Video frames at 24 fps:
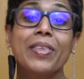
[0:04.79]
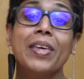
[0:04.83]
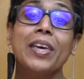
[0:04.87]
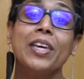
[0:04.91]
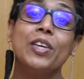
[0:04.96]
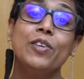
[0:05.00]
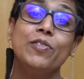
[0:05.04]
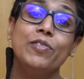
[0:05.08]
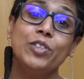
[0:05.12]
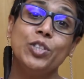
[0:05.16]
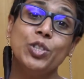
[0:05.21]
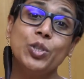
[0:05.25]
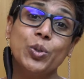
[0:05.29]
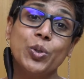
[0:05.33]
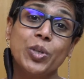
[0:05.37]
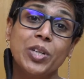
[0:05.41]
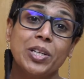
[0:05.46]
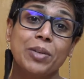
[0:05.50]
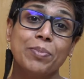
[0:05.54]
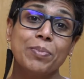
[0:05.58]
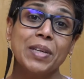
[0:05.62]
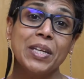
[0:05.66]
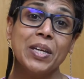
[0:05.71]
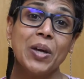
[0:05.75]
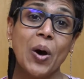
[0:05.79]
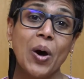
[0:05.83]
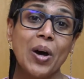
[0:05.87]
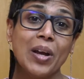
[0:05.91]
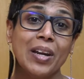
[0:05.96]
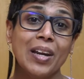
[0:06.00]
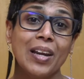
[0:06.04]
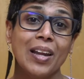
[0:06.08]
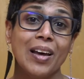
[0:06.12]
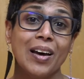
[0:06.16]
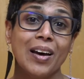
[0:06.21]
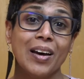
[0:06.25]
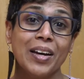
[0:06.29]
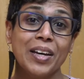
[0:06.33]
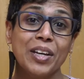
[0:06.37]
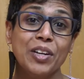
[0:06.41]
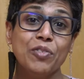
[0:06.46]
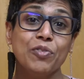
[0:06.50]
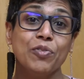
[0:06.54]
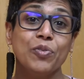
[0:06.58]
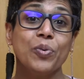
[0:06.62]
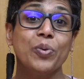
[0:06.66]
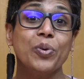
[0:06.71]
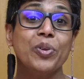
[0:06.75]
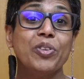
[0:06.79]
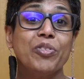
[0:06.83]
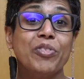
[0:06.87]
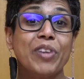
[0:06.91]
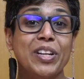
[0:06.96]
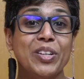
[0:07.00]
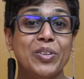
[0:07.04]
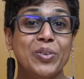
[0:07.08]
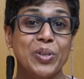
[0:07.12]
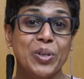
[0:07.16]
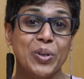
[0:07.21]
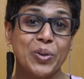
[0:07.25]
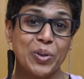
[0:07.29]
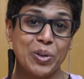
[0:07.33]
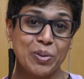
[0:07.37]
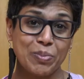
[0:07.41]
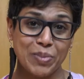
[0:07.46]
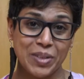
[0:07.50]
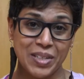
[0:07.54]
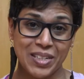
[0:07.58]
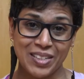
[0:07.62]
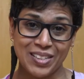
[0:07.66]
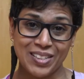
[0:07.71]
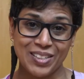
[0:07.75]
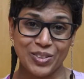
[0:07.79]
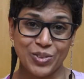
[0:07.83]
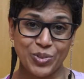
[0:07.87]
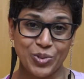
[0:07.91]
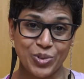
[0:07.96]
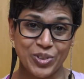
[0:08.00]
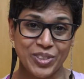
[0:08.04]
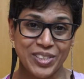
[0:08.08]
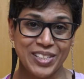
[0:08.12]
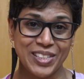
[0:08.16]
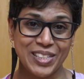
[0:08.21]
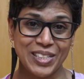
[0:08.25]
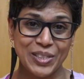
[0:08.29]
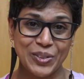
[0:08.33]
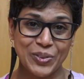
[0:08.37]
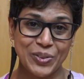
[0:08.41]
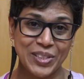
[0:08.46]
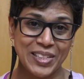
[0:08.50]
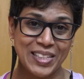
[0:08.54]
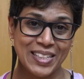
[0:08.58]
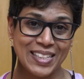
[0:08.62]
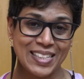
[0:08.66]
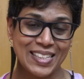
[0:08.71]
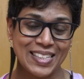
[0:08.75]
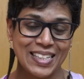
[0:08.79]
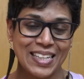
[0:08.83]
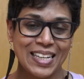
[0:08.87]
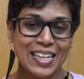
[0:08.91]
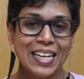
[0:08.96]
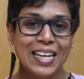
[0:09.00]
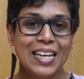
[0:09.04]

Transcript: Thank you for joining me online for the Red Door Yoga Mini Sutra series.